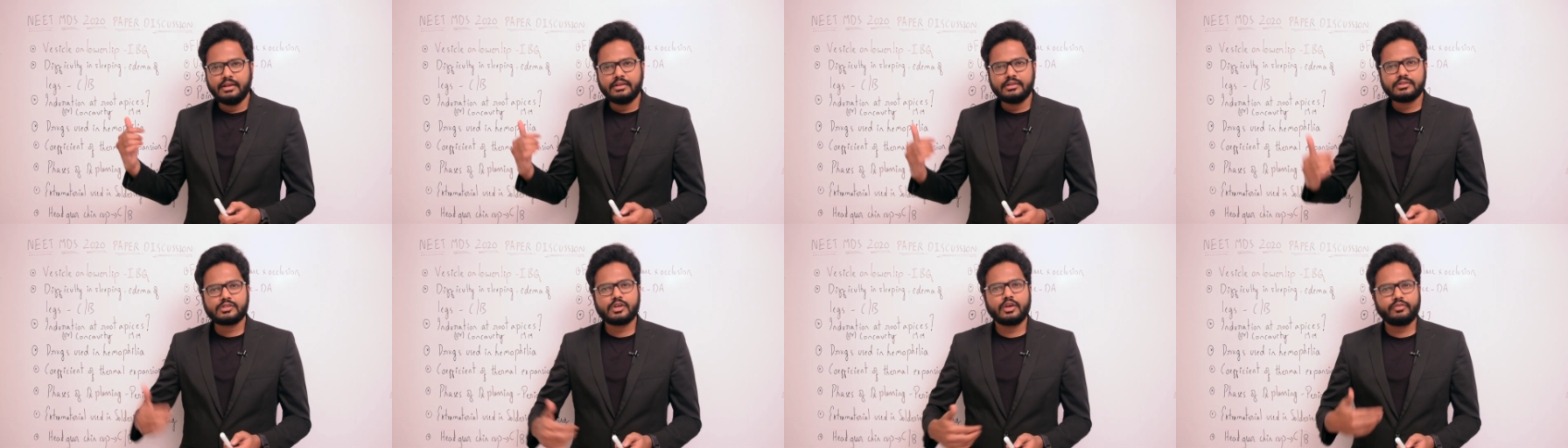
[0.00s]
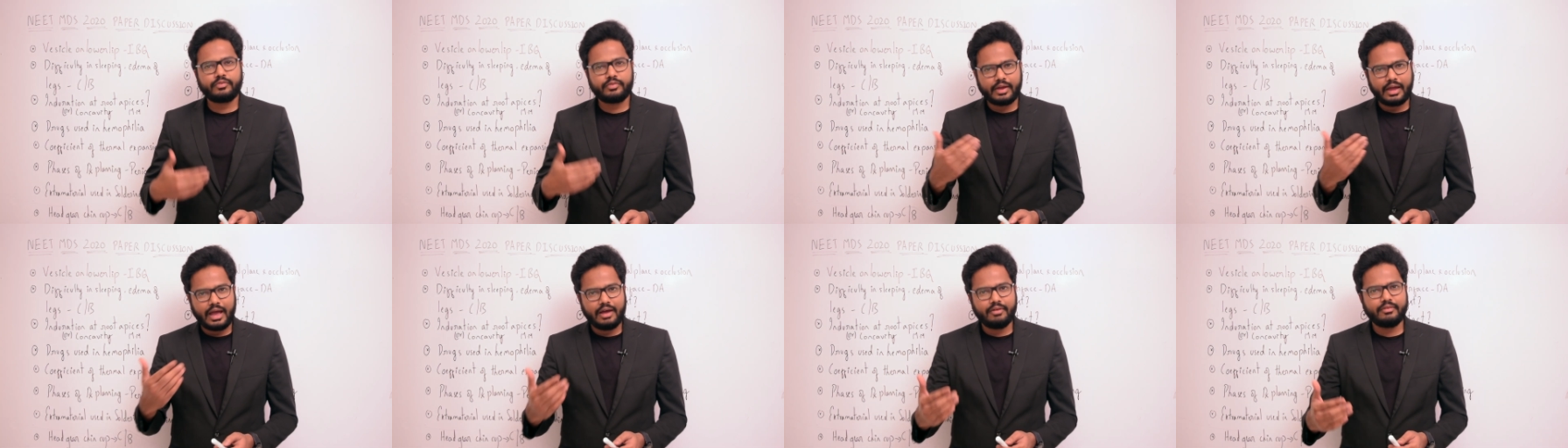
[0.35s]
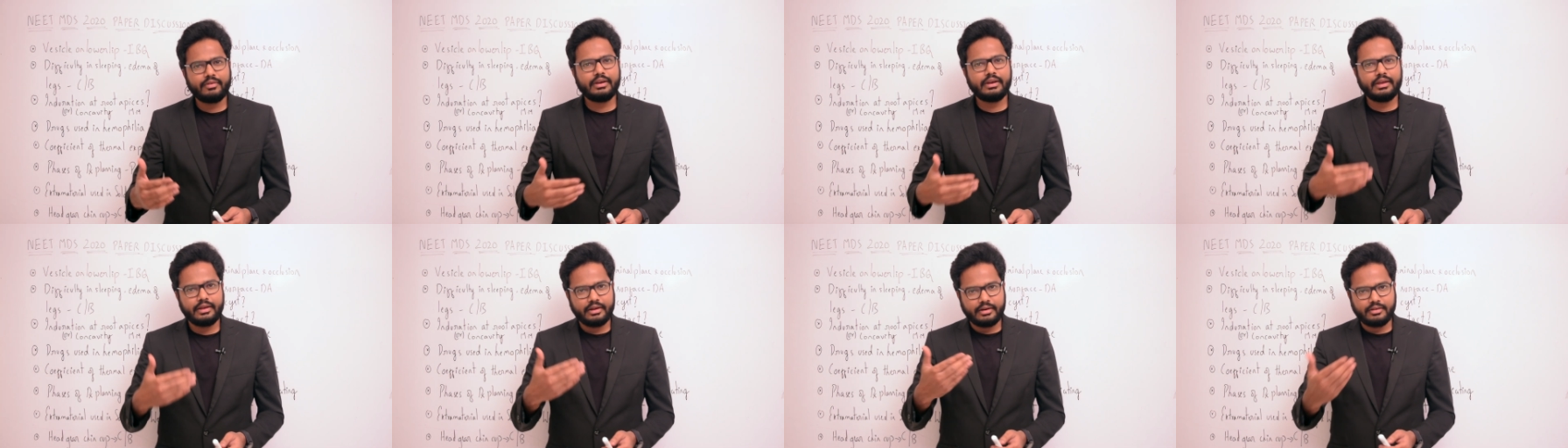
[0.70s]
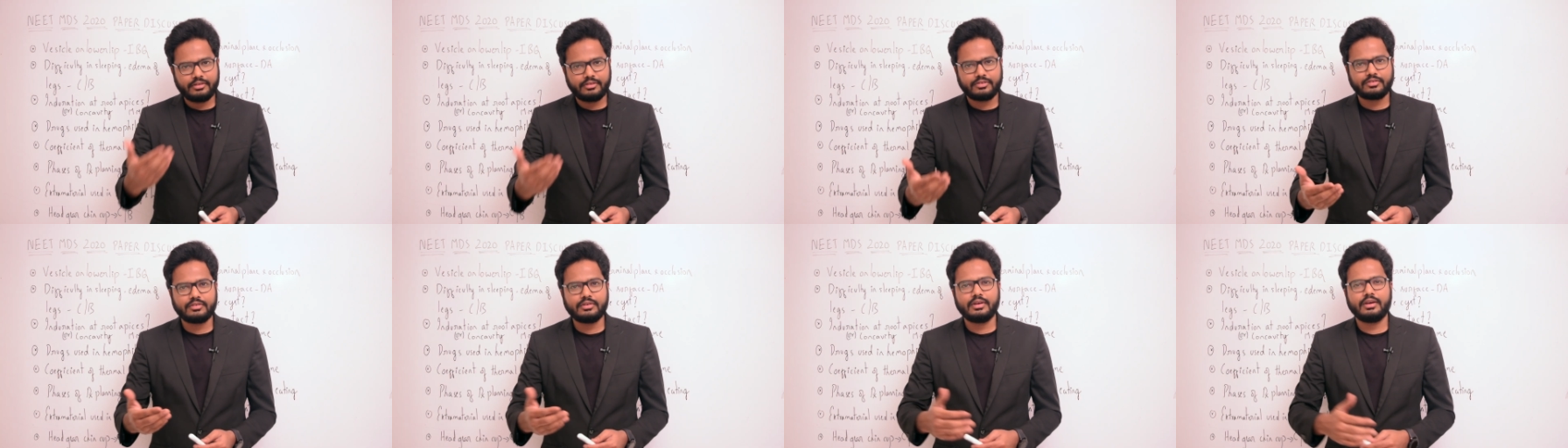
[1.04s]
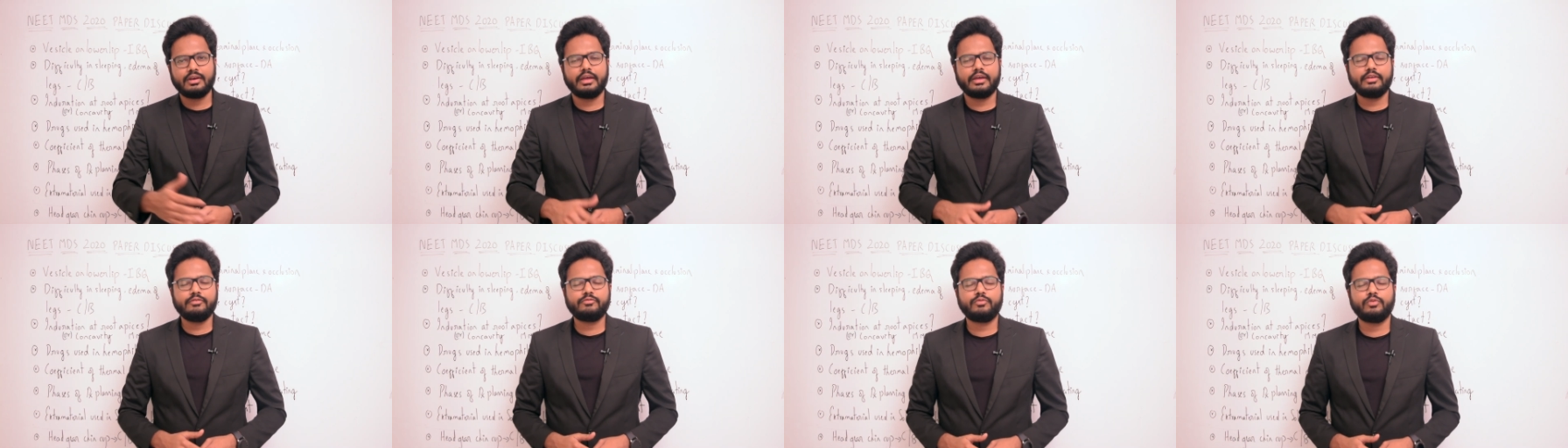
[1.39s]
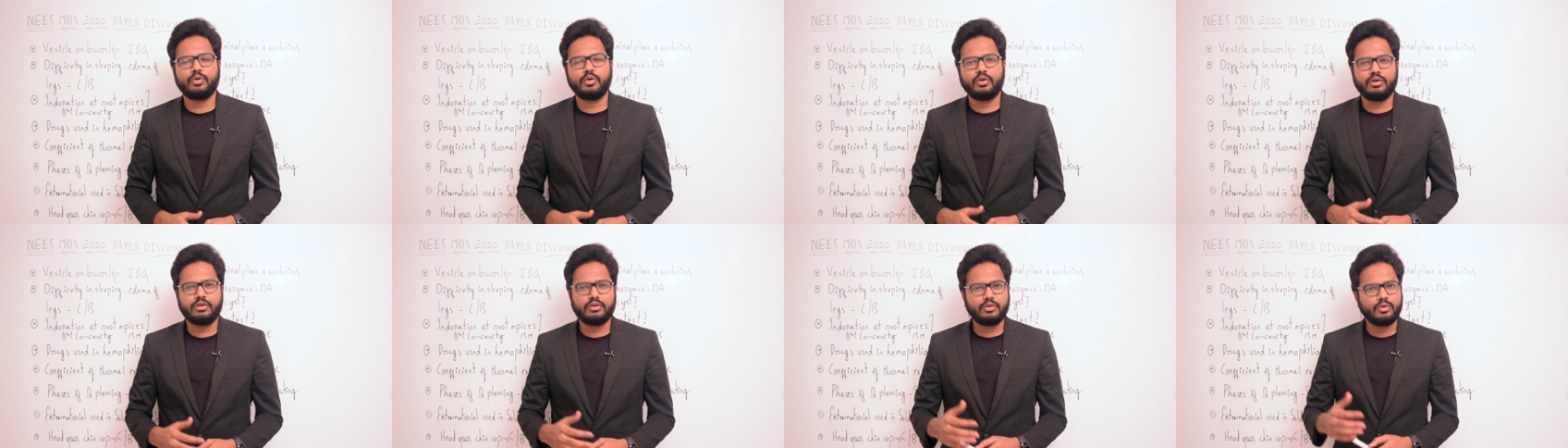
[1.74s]
So if you have any additional
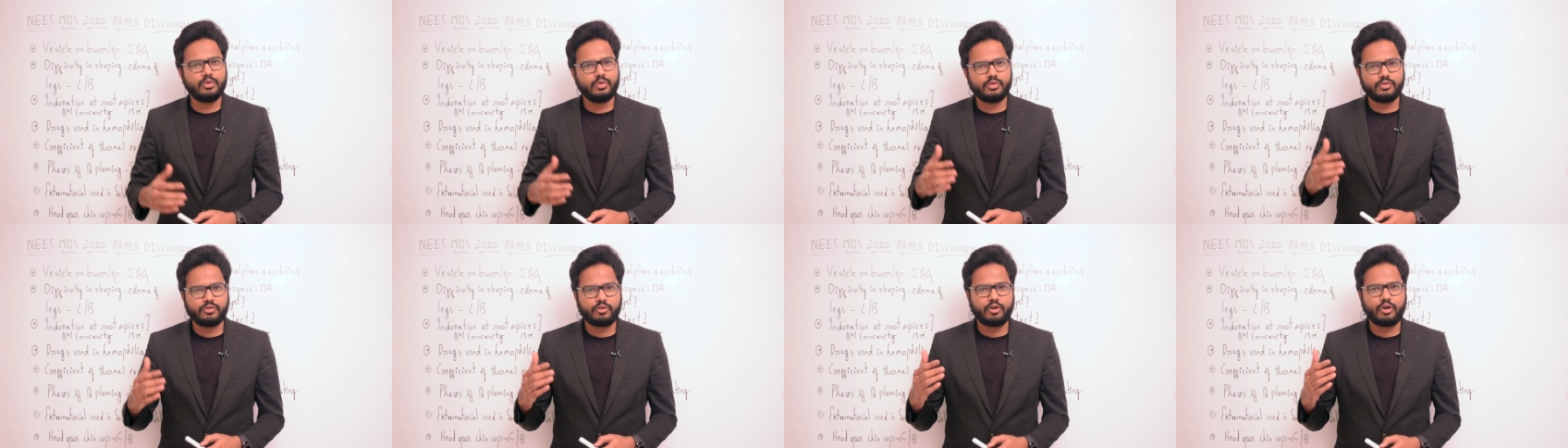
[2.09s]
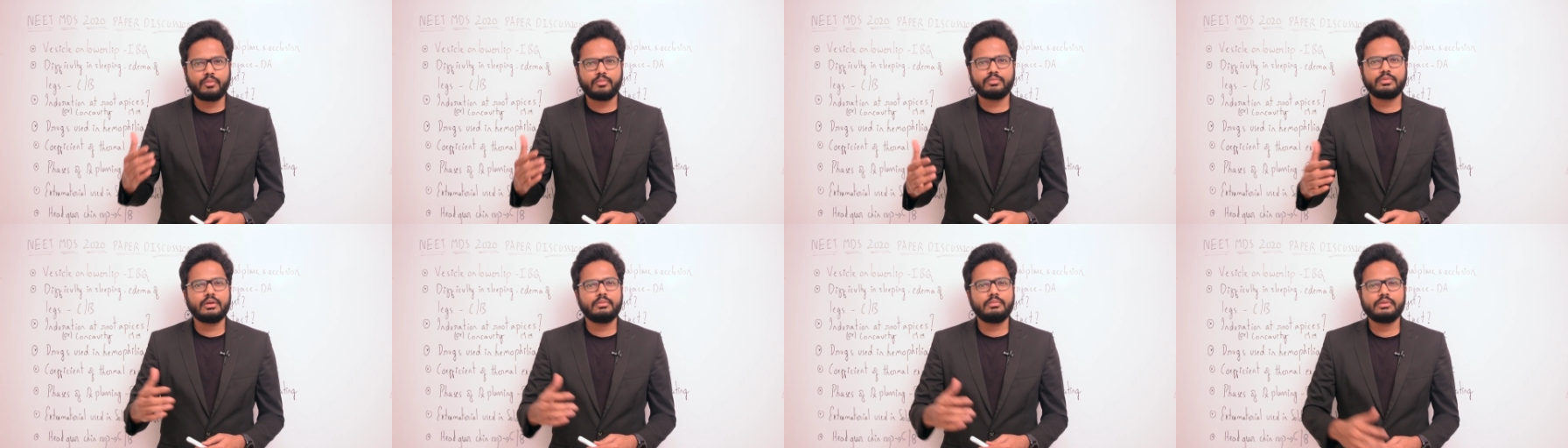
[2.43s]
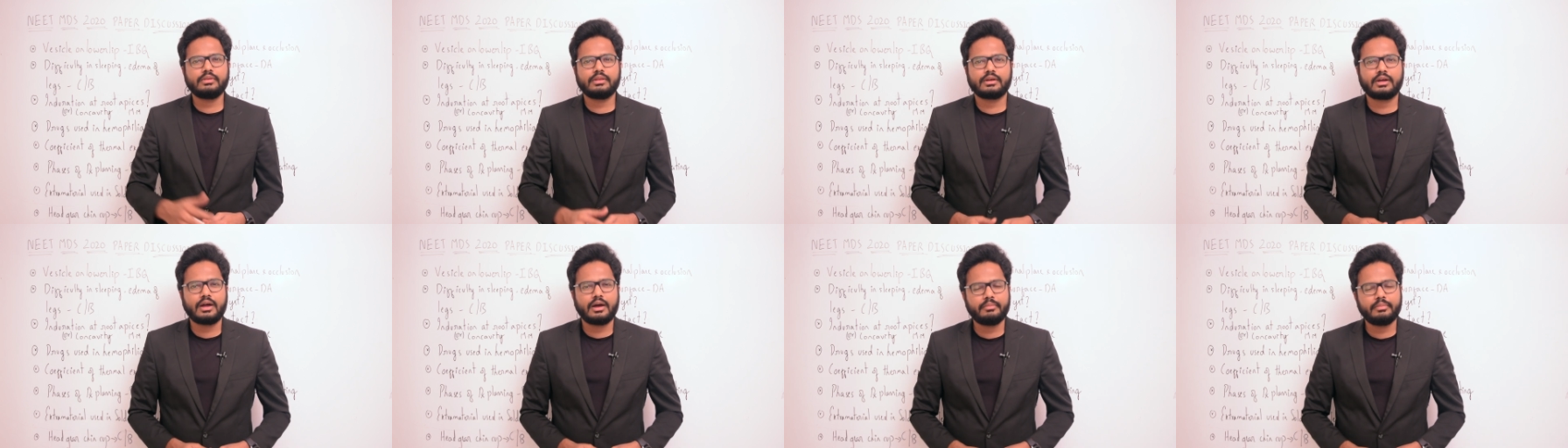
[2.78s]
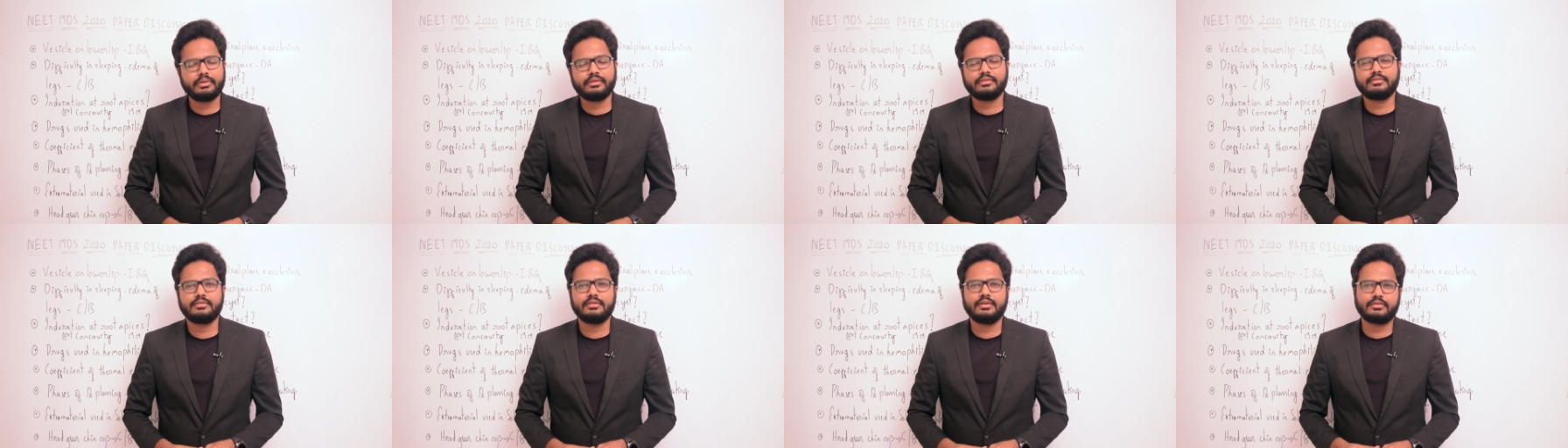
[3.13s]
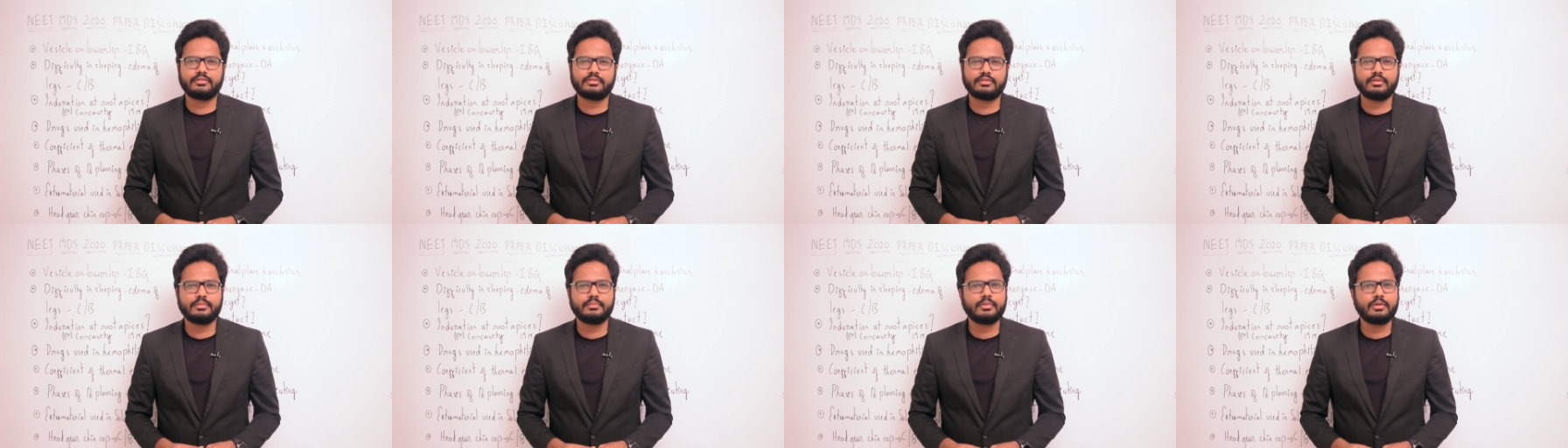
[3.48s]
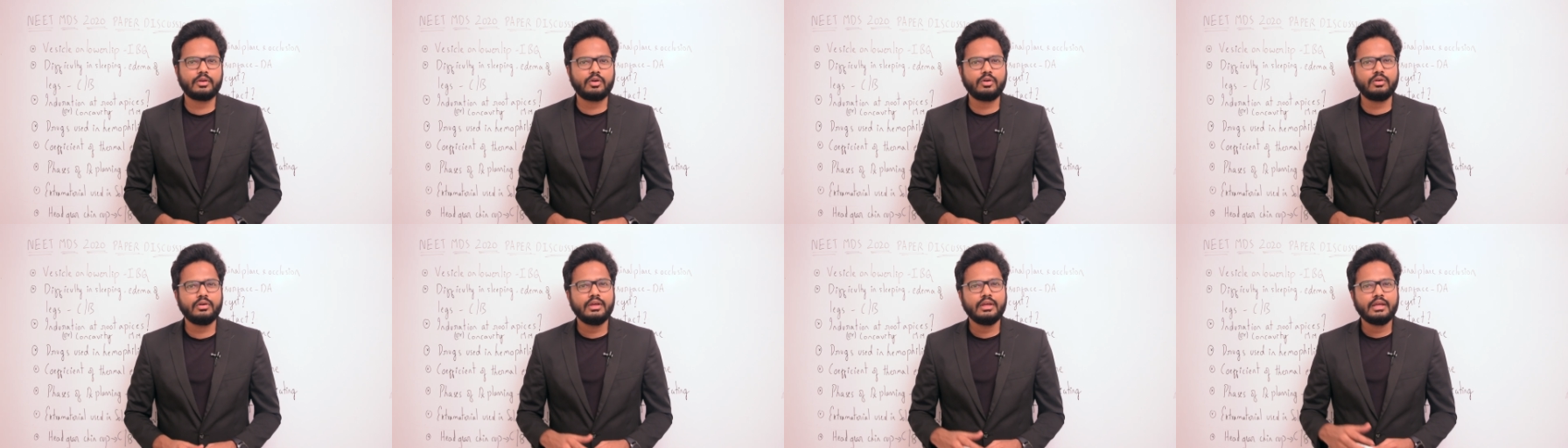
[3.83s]
info, do drop them in the comment section
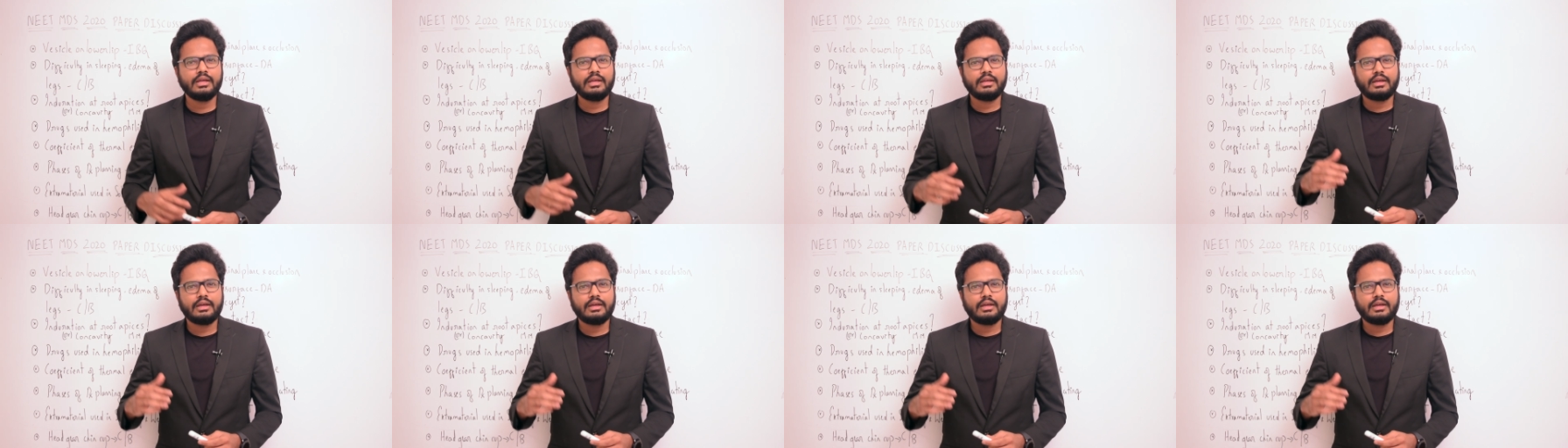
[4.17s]
below.